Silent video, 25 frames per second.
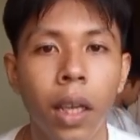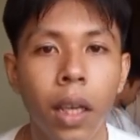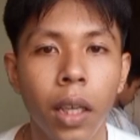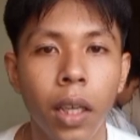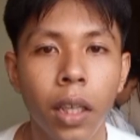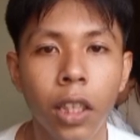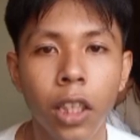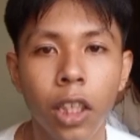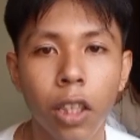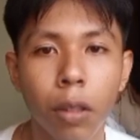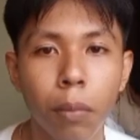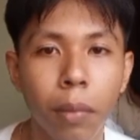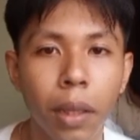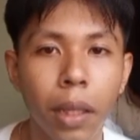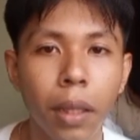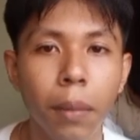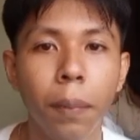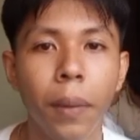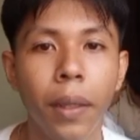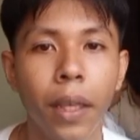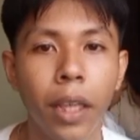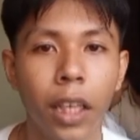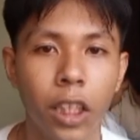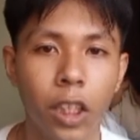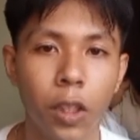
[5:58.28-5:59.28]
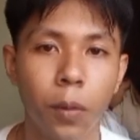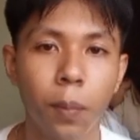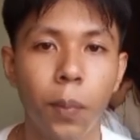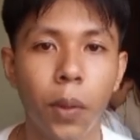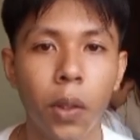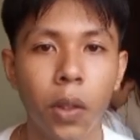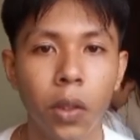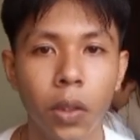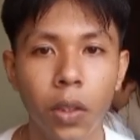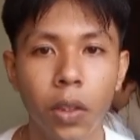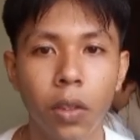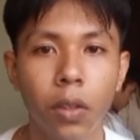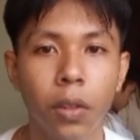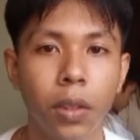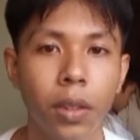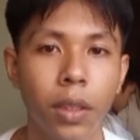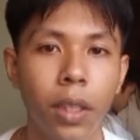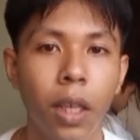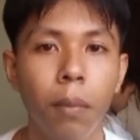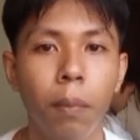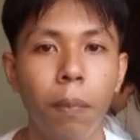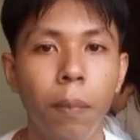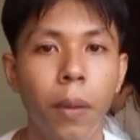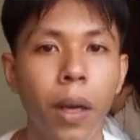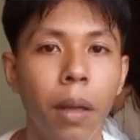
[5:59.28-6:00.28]
you may be exposed to
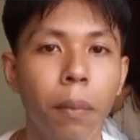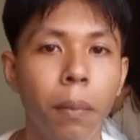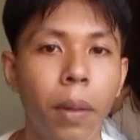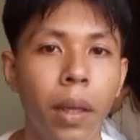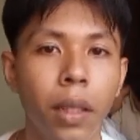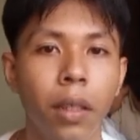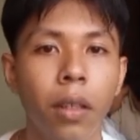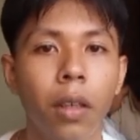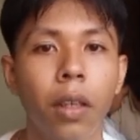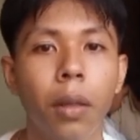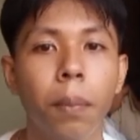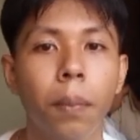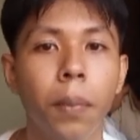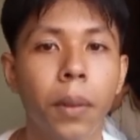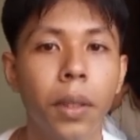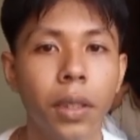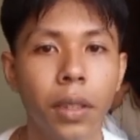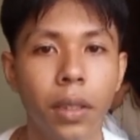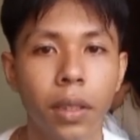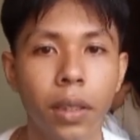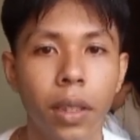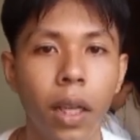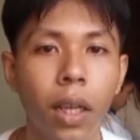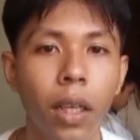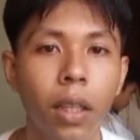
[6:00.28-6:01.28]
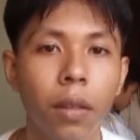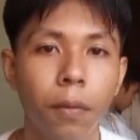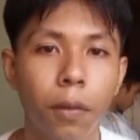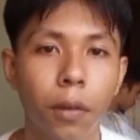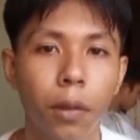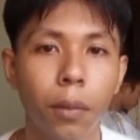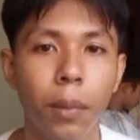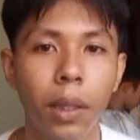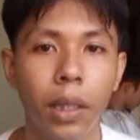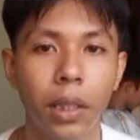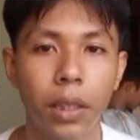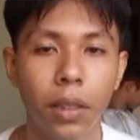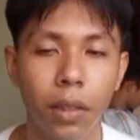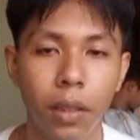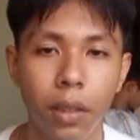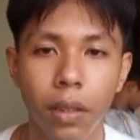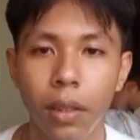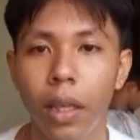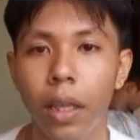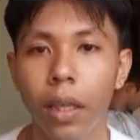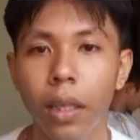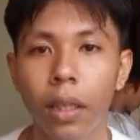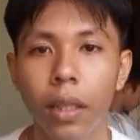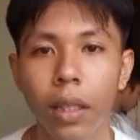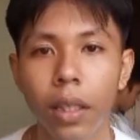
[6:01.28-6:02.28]
some private or personal information
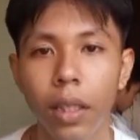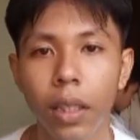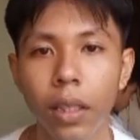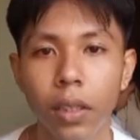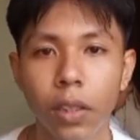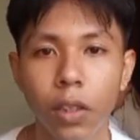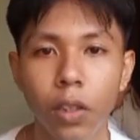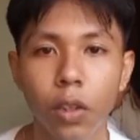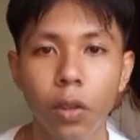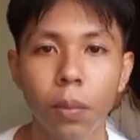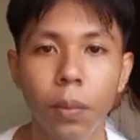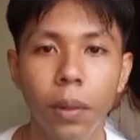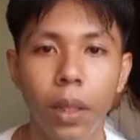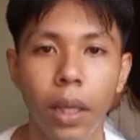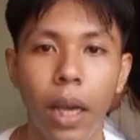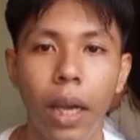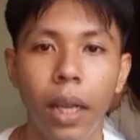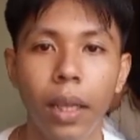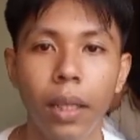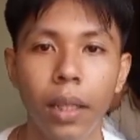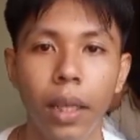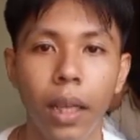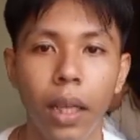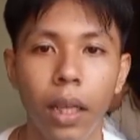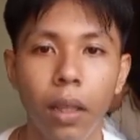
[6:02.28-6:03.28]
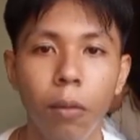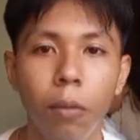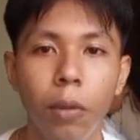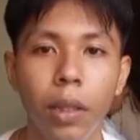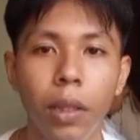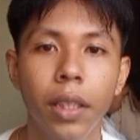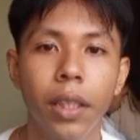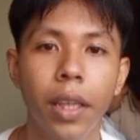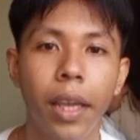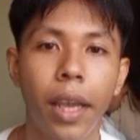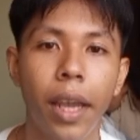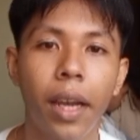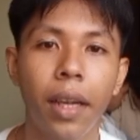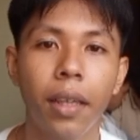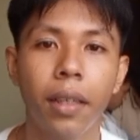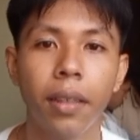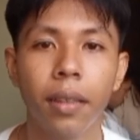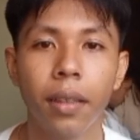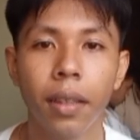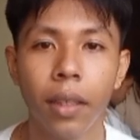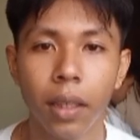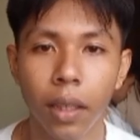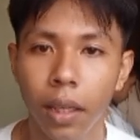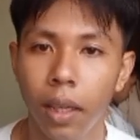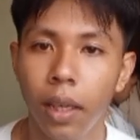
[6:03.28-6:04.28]
that needs to be handled with care.
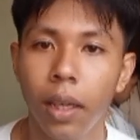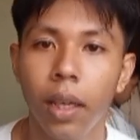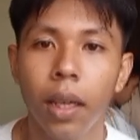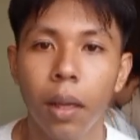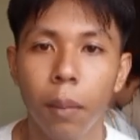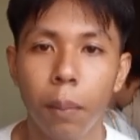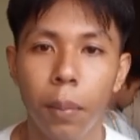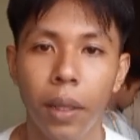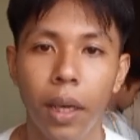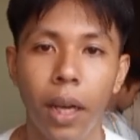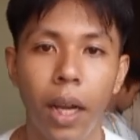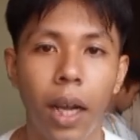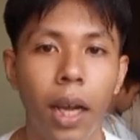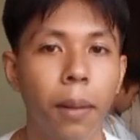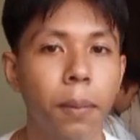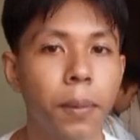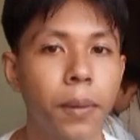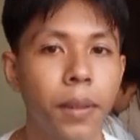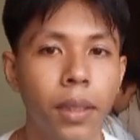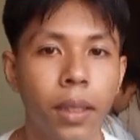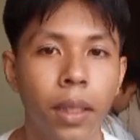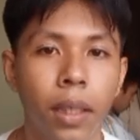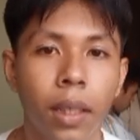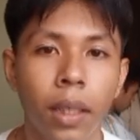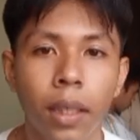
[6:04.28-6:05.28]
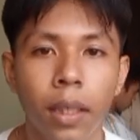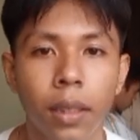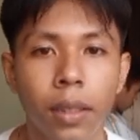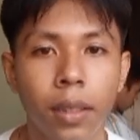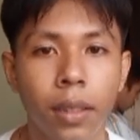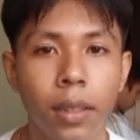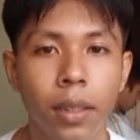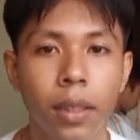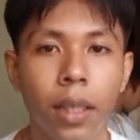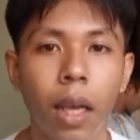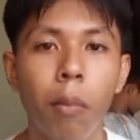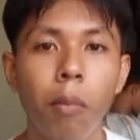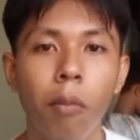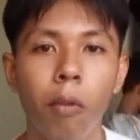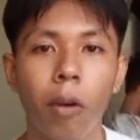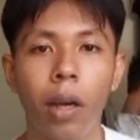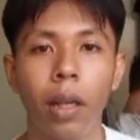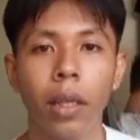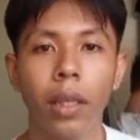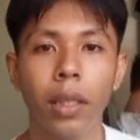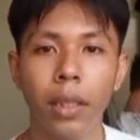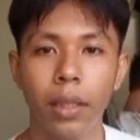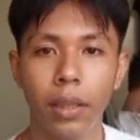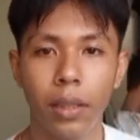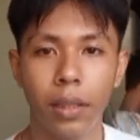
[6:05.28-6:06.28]
Perhaps
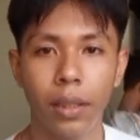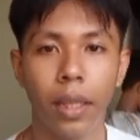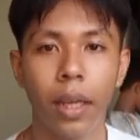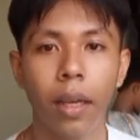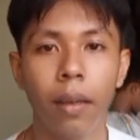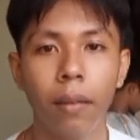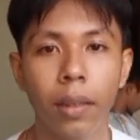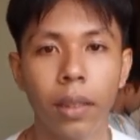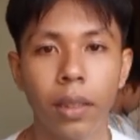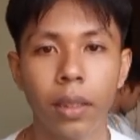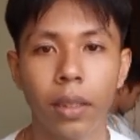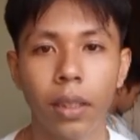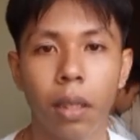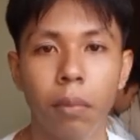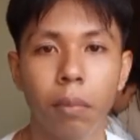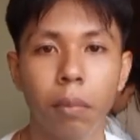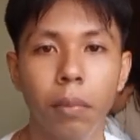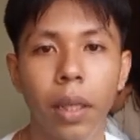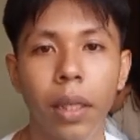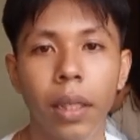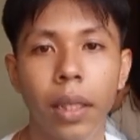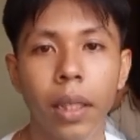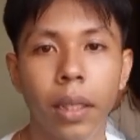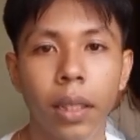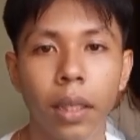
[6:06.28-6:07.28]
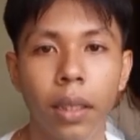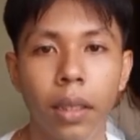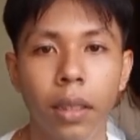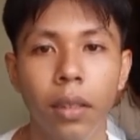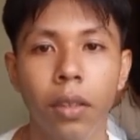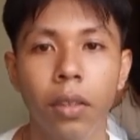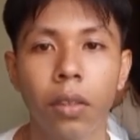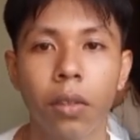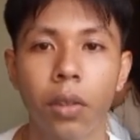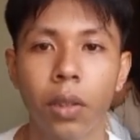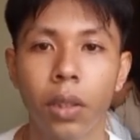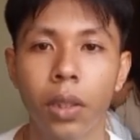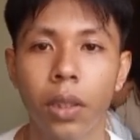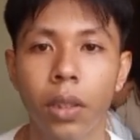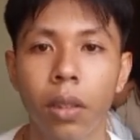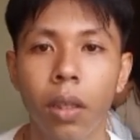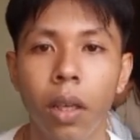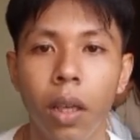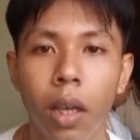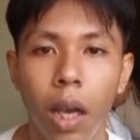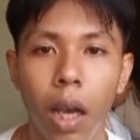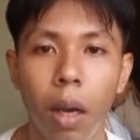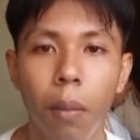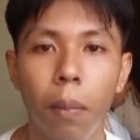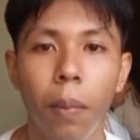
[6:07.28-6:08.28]
someone is sharing some medical news
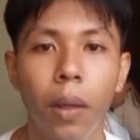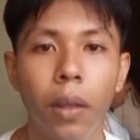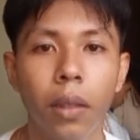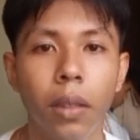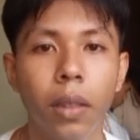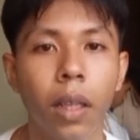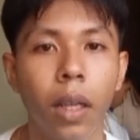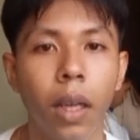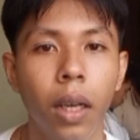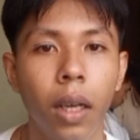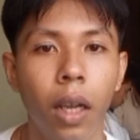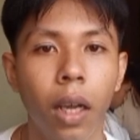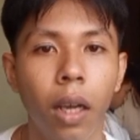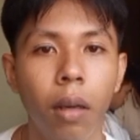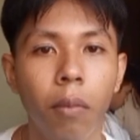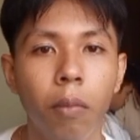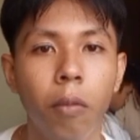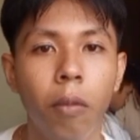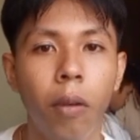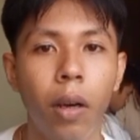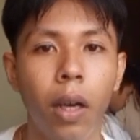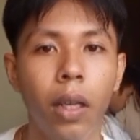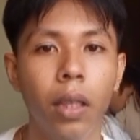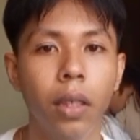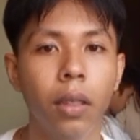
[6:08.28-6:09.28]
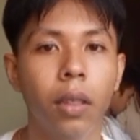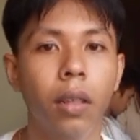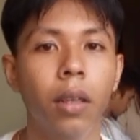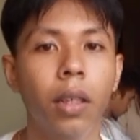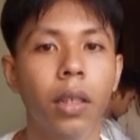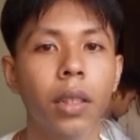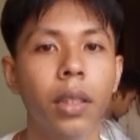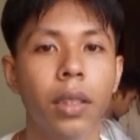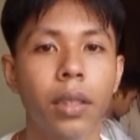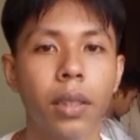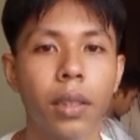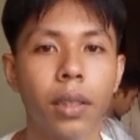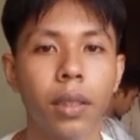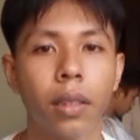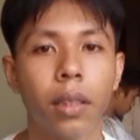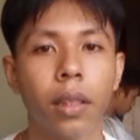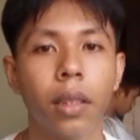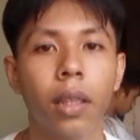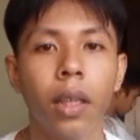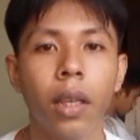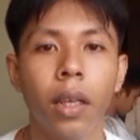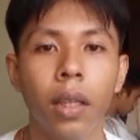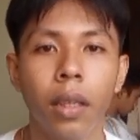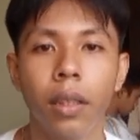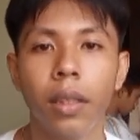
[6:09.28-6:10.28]
about the loved one or
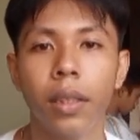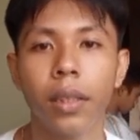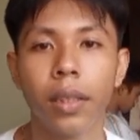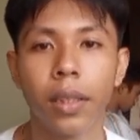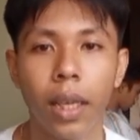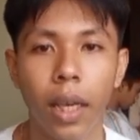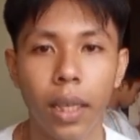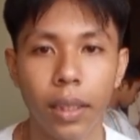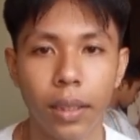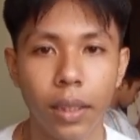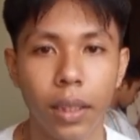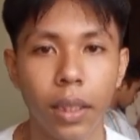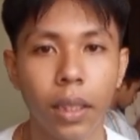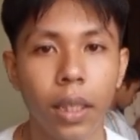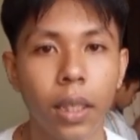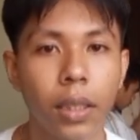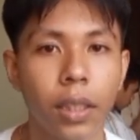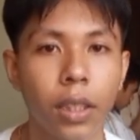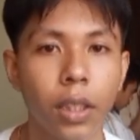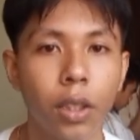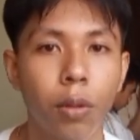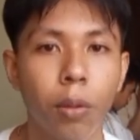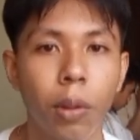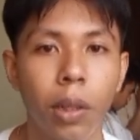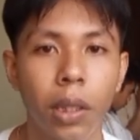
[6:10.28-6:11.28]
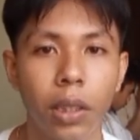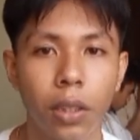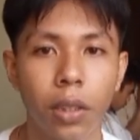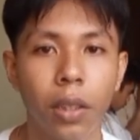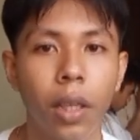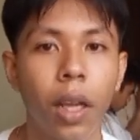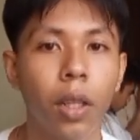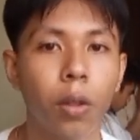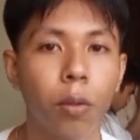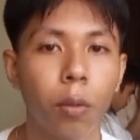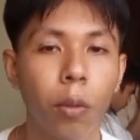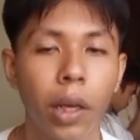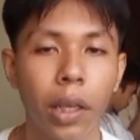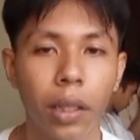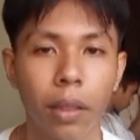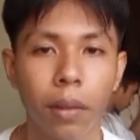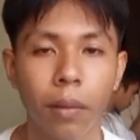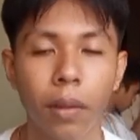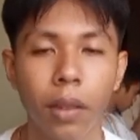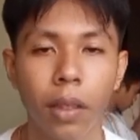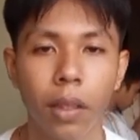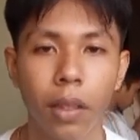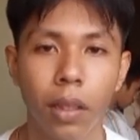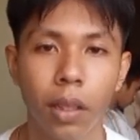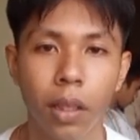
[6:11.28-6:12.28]
discussing a situation at work.
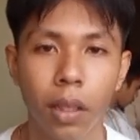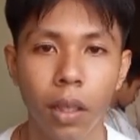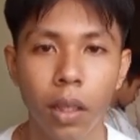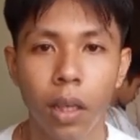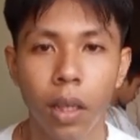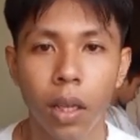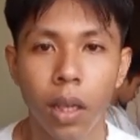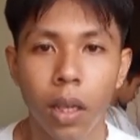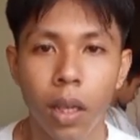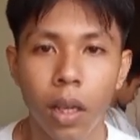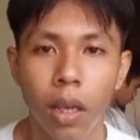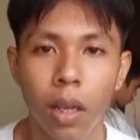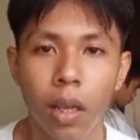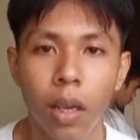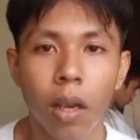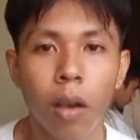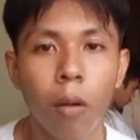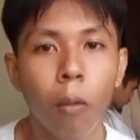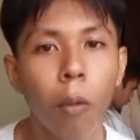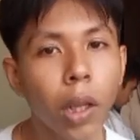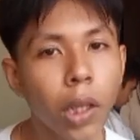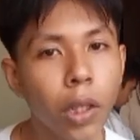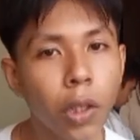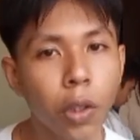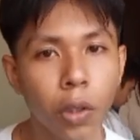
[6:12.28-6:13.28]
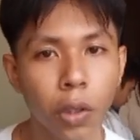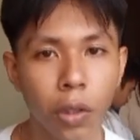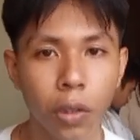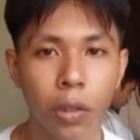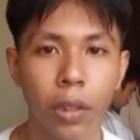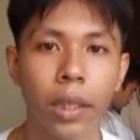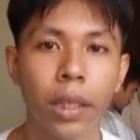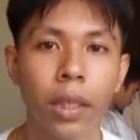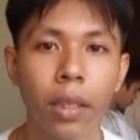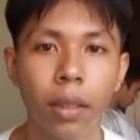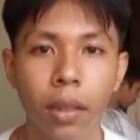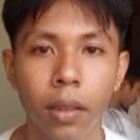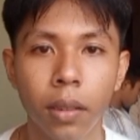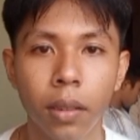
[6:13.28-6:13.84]
What do you think